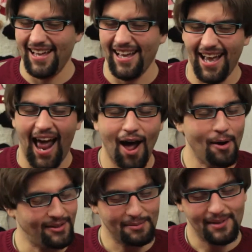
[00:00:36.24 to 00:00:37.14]
I know what you
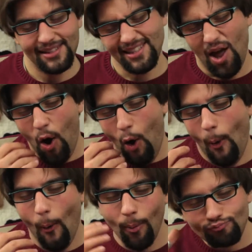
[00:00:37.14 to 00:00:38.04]
mean. Stay
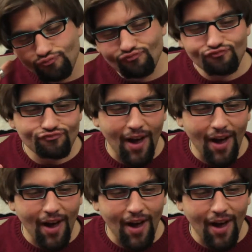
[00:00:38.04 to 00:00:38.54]
home. Comfort.